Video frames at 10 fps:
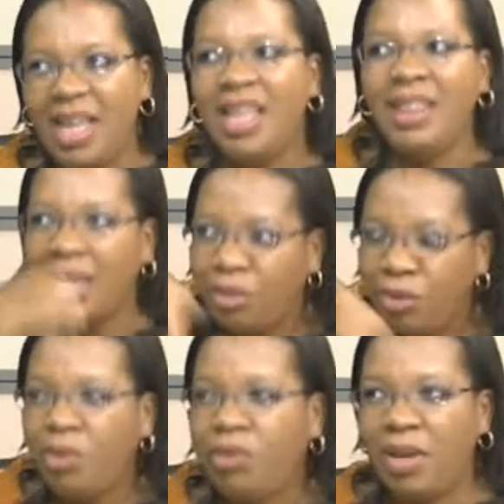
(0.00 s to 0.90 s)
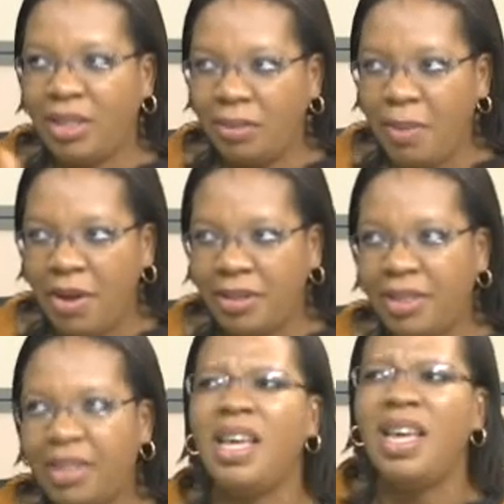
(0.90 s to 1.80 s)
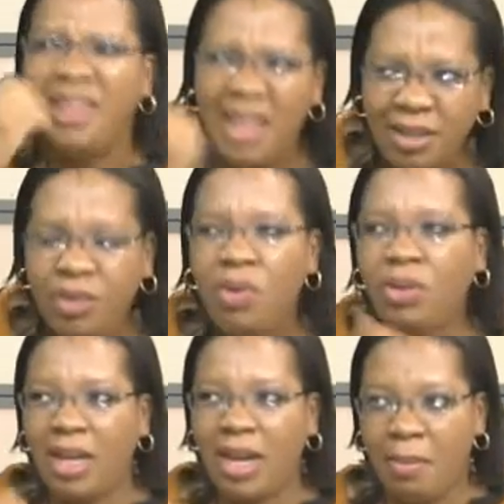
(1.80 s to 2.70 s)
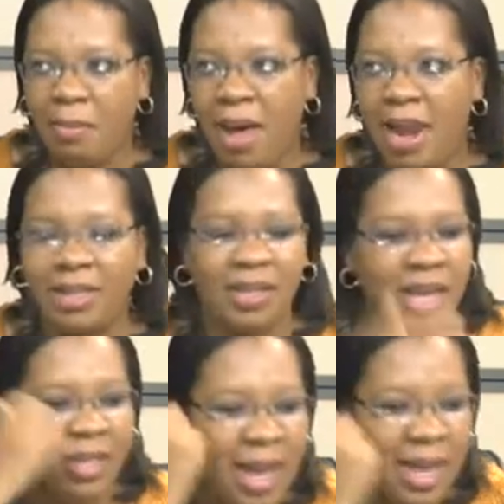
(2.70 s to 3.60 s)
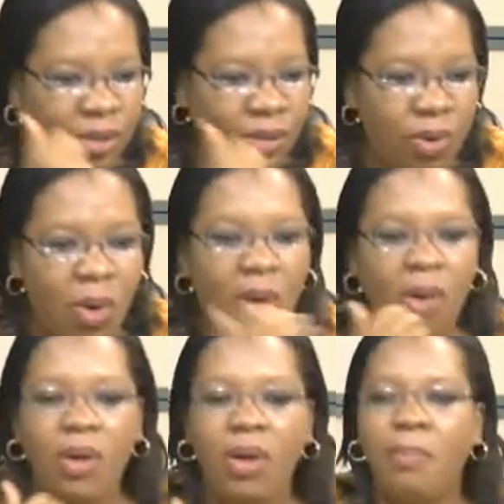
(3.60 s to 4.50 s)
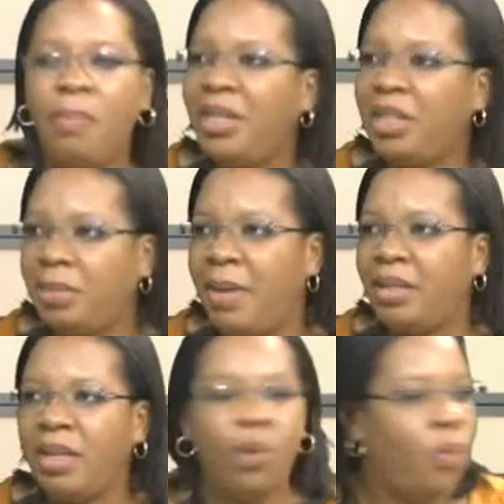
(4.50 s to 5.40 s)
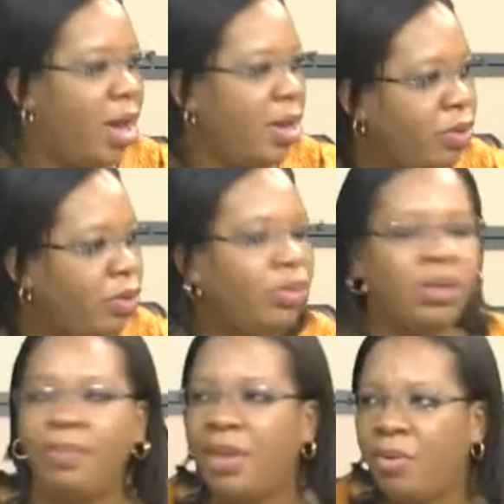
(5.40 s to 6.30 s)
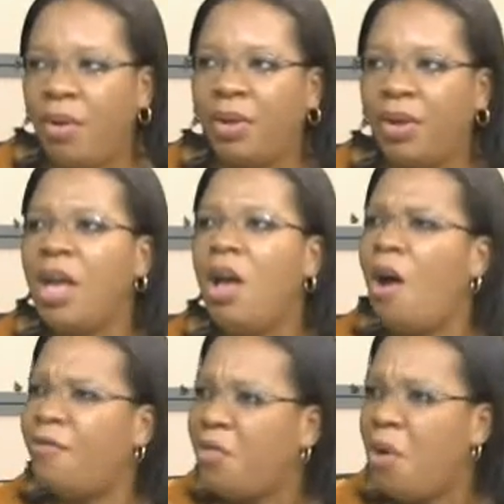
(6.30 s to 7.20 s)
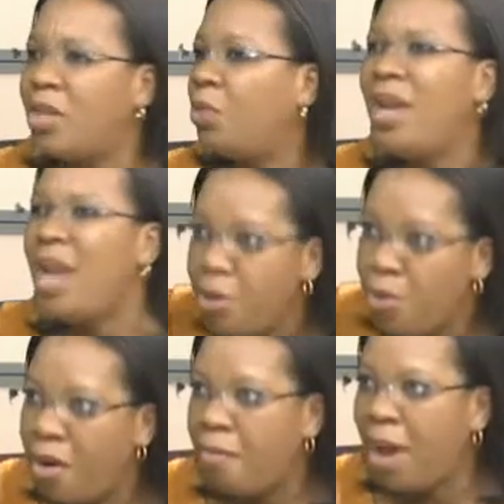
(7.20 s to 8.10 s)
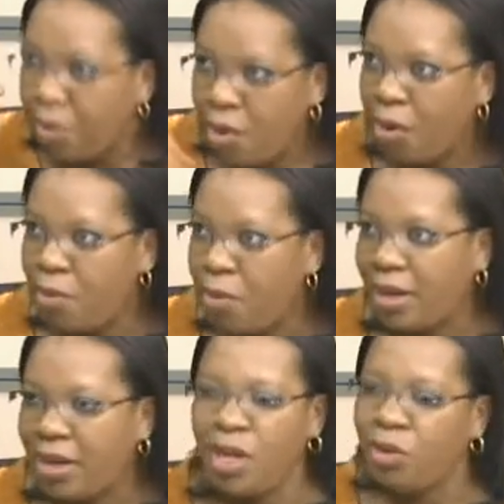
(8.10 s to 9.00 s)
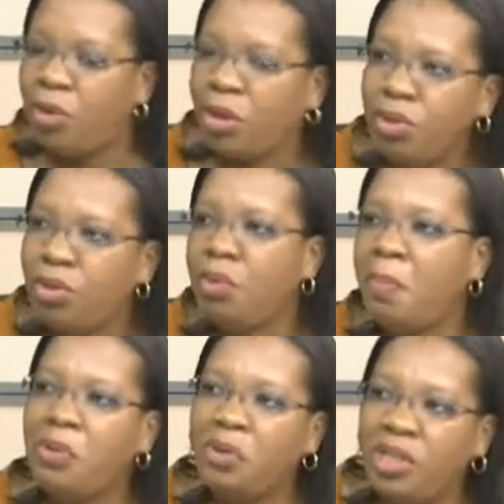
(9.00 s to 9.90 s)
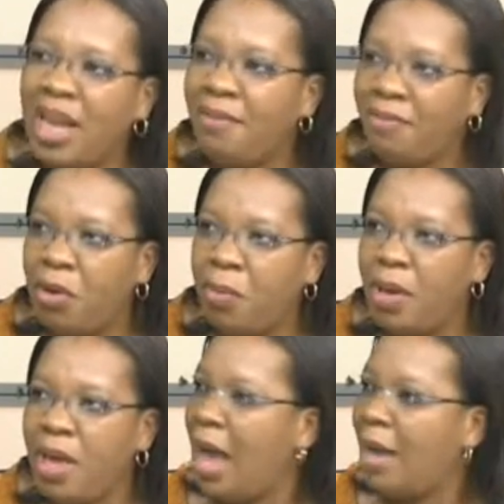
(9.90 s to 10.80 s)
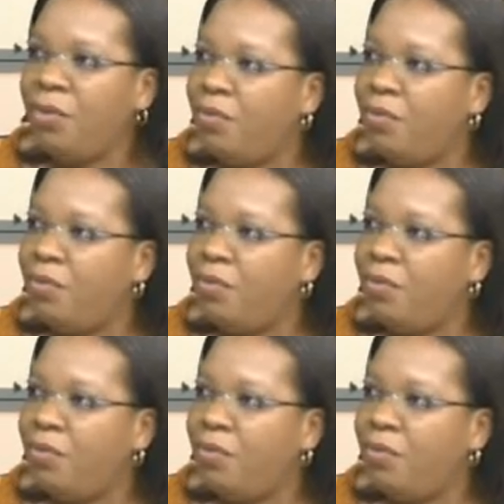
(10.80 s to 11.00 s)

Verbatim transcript: there's no transparency, there's no check and balance, there's no punishment when you do something wrong. Of course, whether you are a man or a woman, you continue to push the envelope. And,